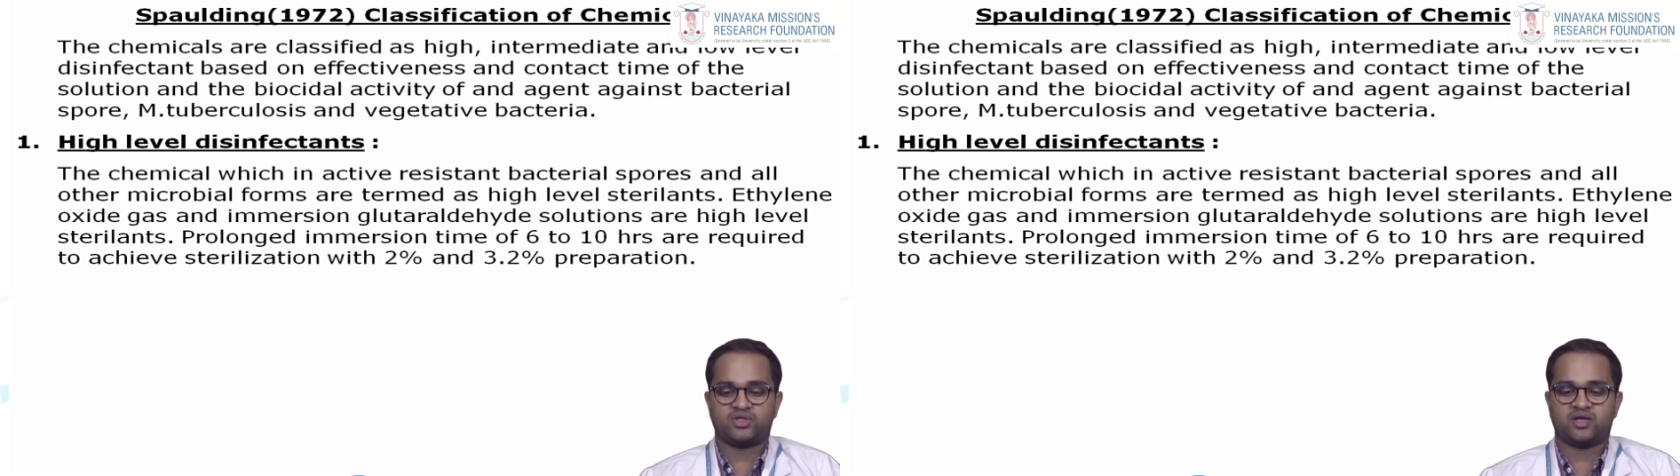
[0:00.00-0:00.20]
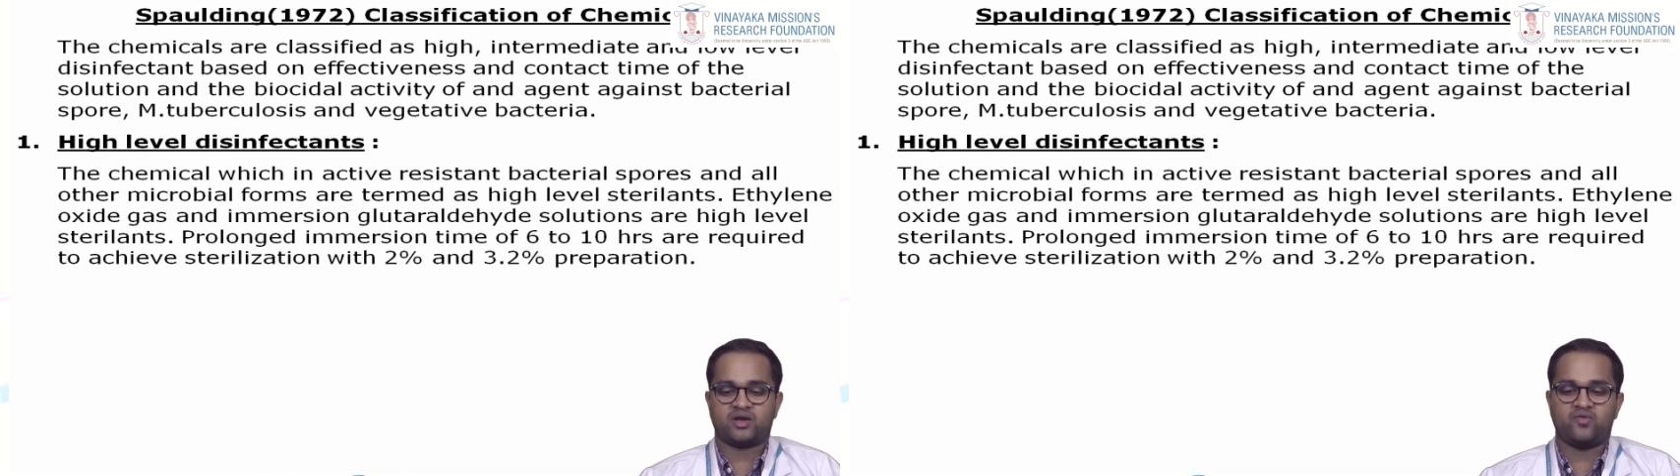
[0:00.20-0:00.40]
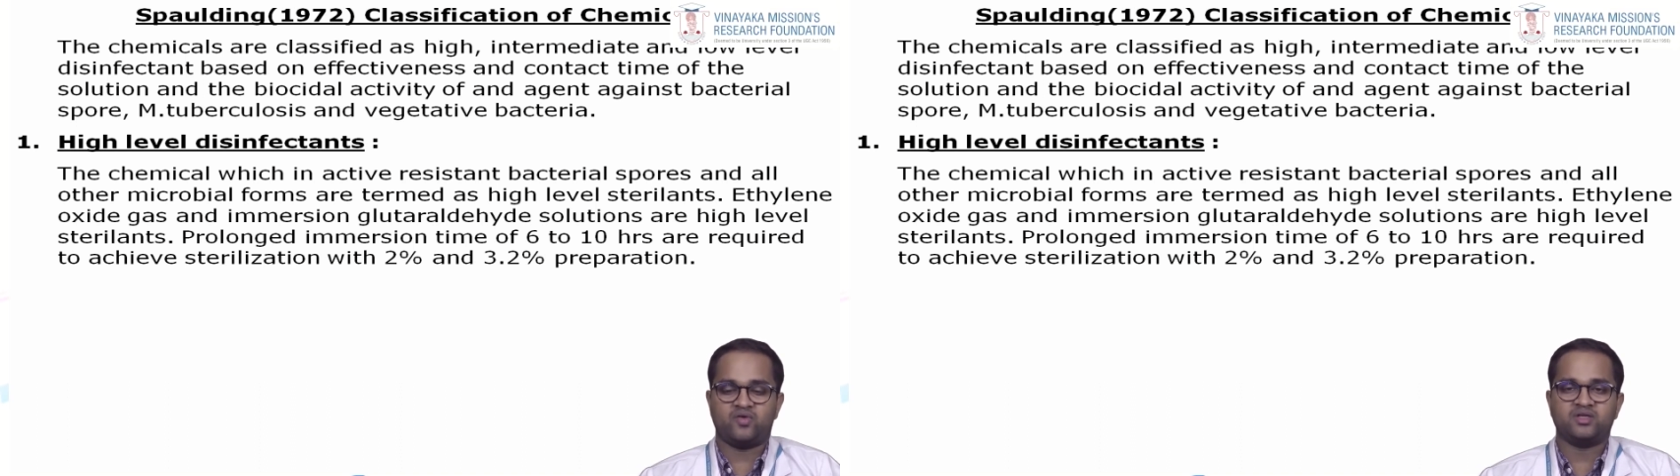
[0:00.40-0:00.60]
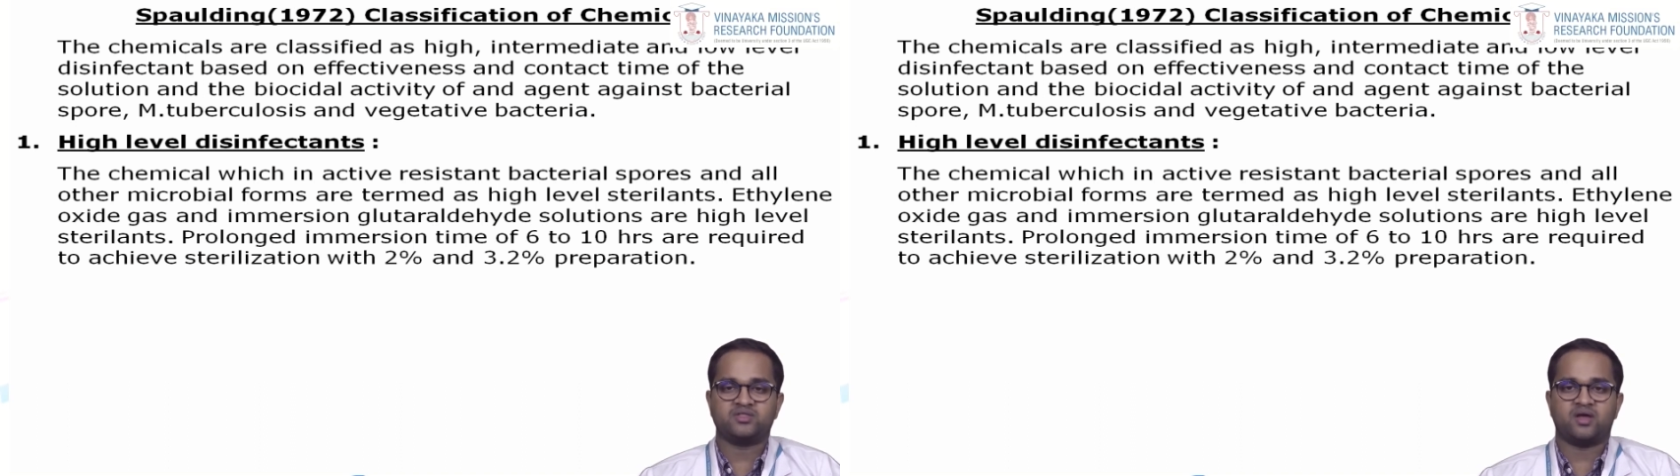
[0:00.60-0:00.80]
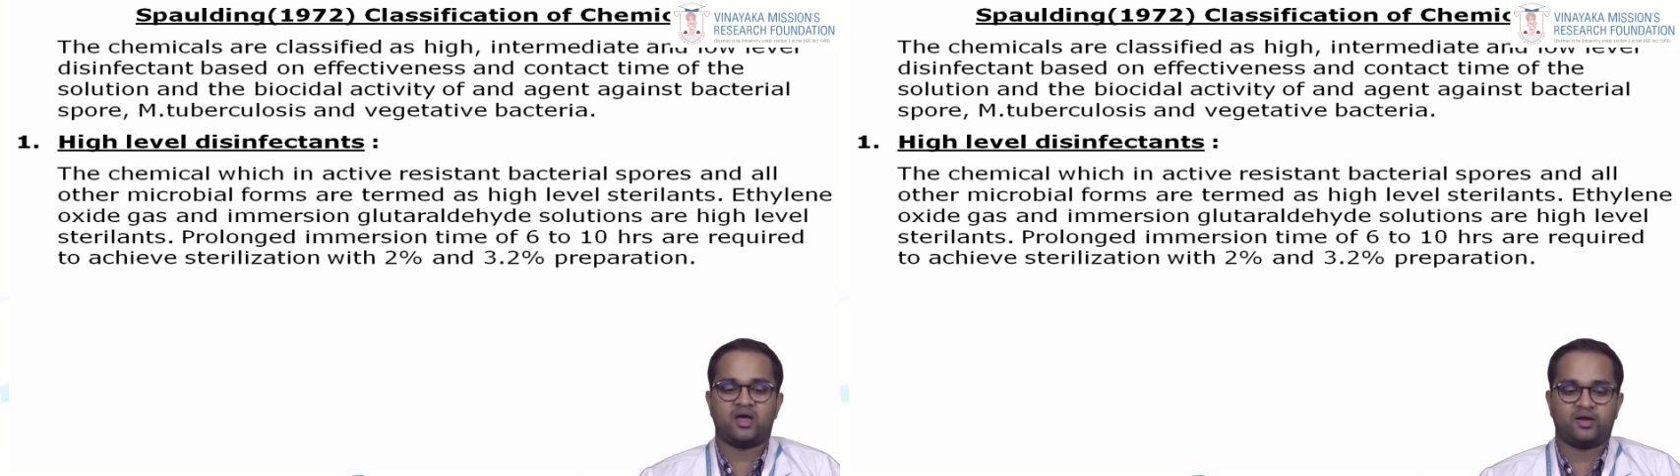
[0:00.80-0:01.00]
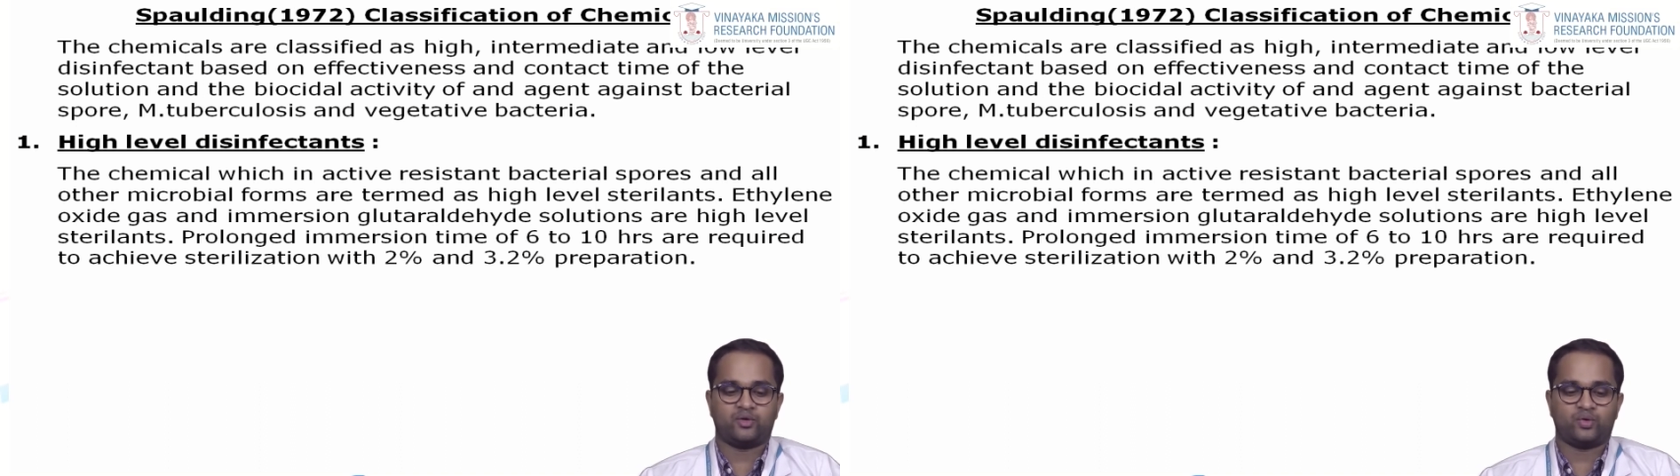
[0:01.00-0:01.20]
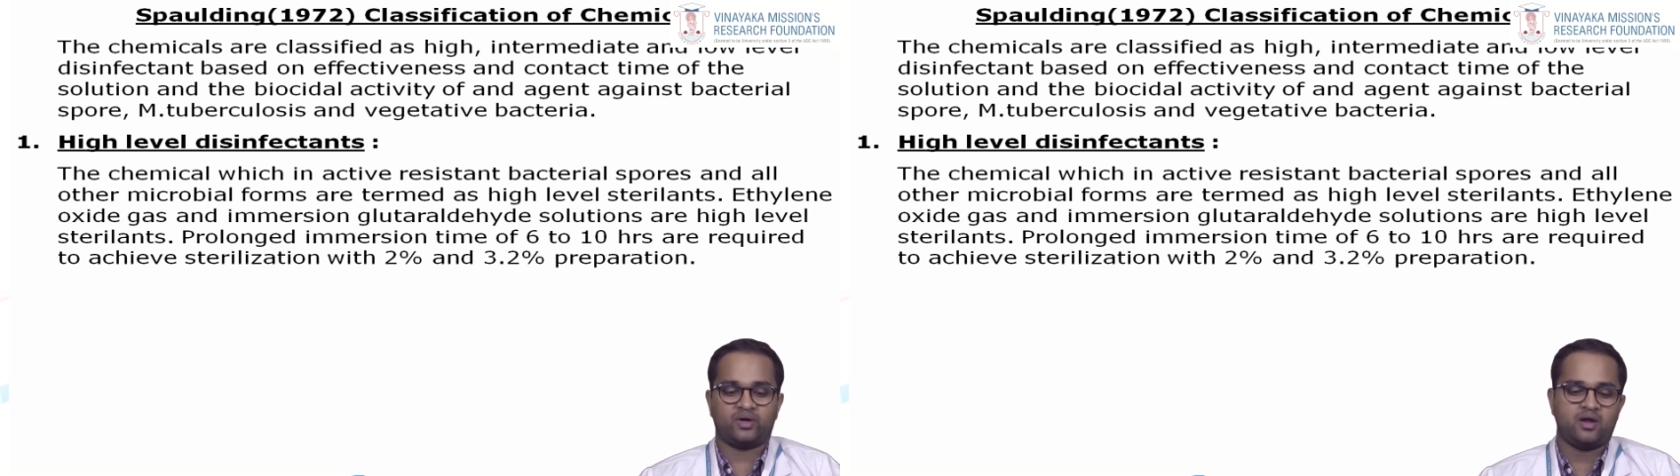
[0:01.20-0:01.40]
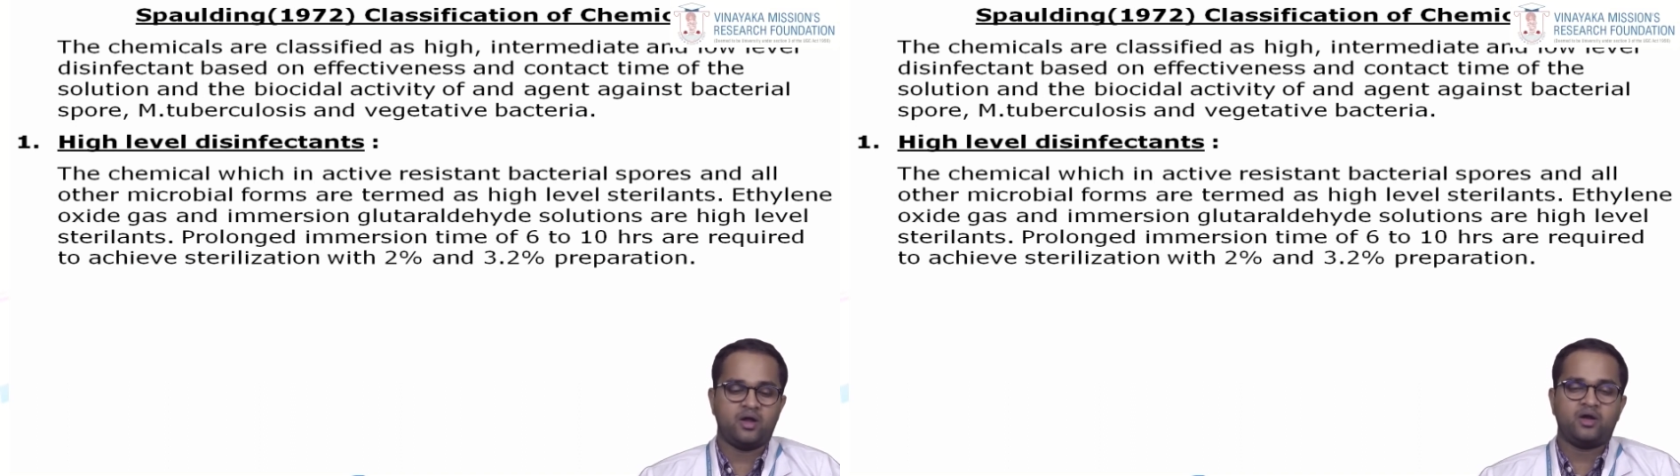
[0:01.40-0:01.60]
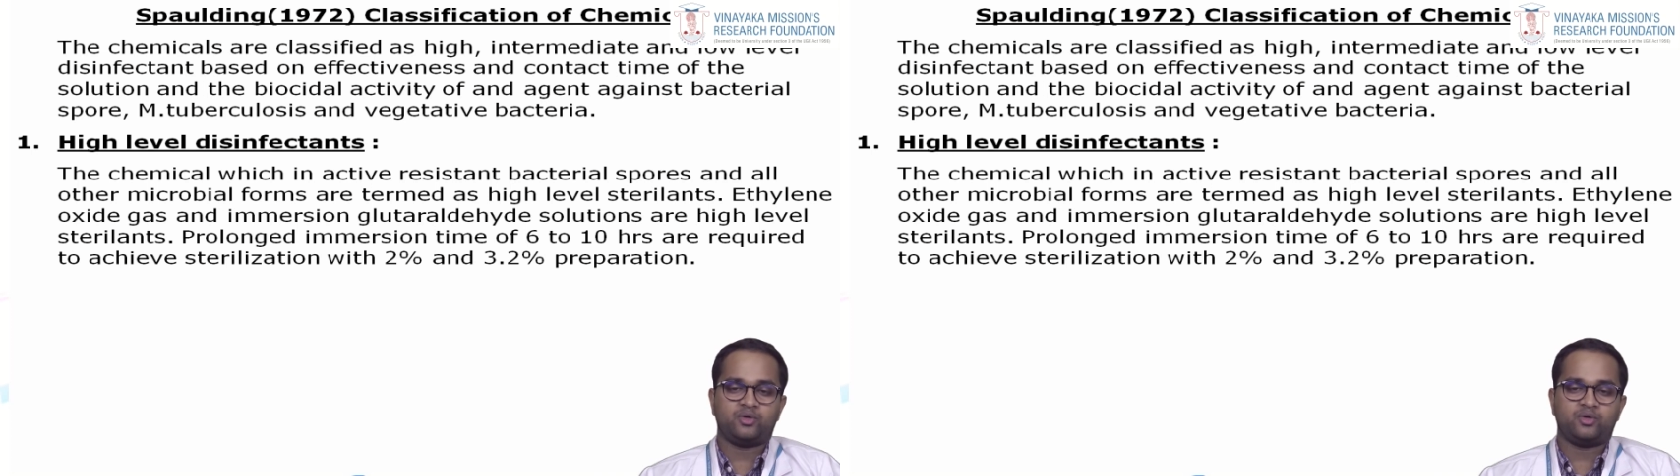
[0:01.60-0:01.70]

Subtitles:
10 hours are required